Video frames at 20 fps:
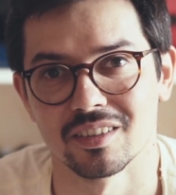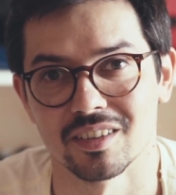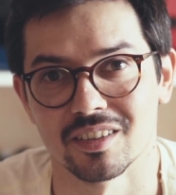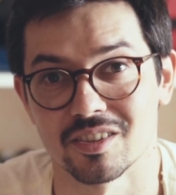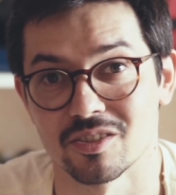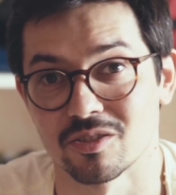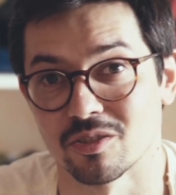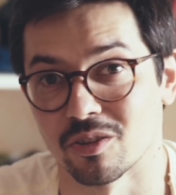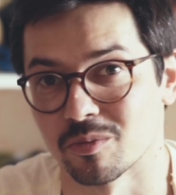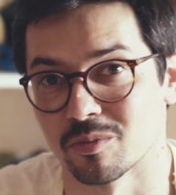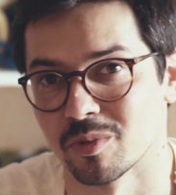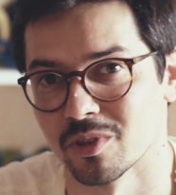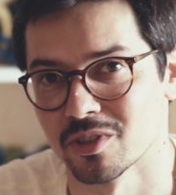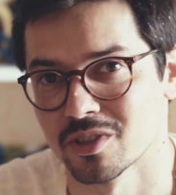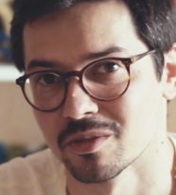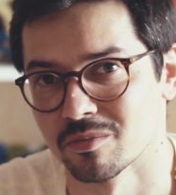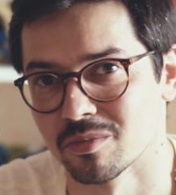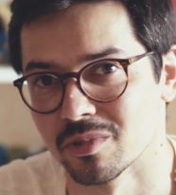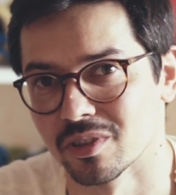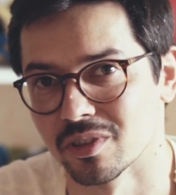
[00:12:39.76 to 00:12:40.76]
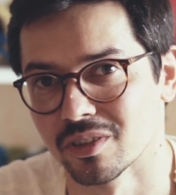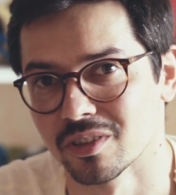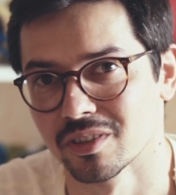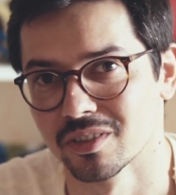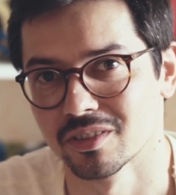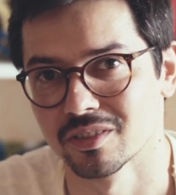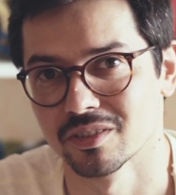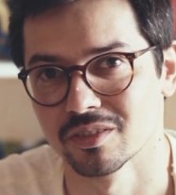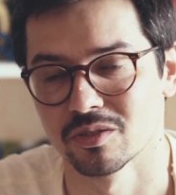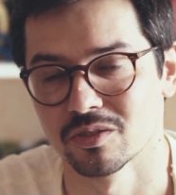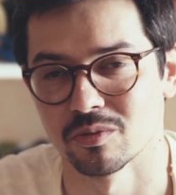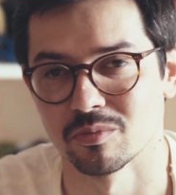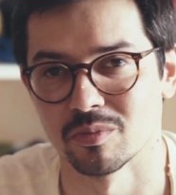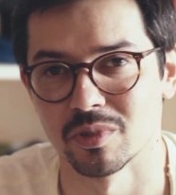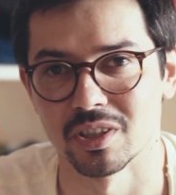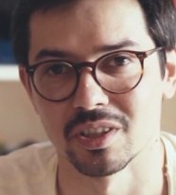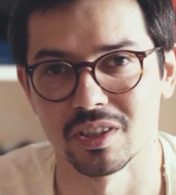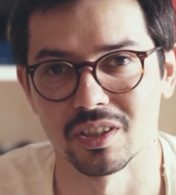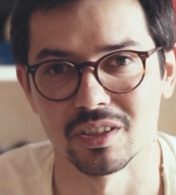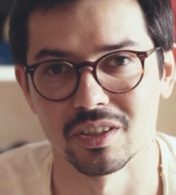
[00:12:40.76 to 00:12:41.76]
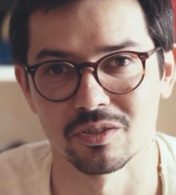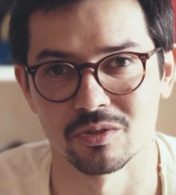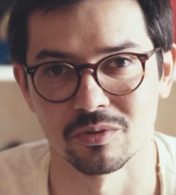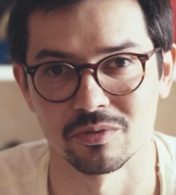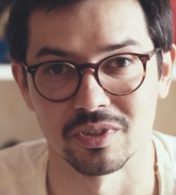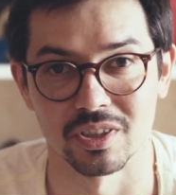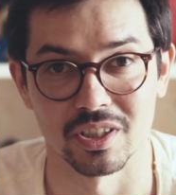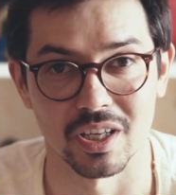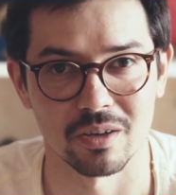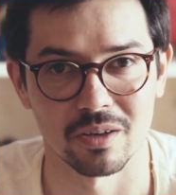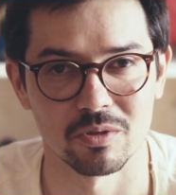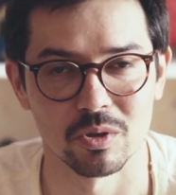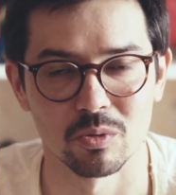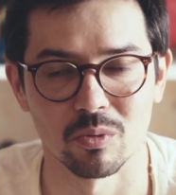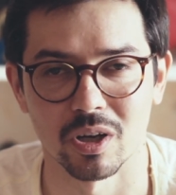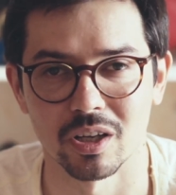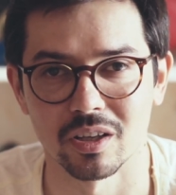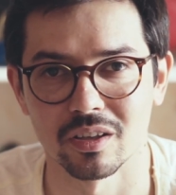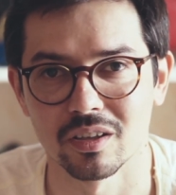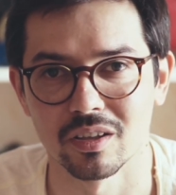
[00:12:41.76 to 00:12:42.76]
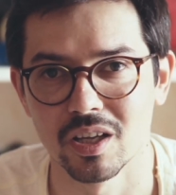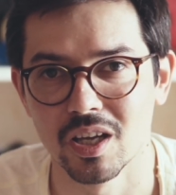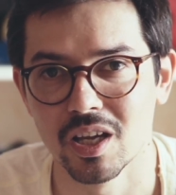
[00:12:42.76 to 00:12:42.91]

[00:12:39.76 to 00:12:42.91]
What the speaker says: it's not possible to fit everyone.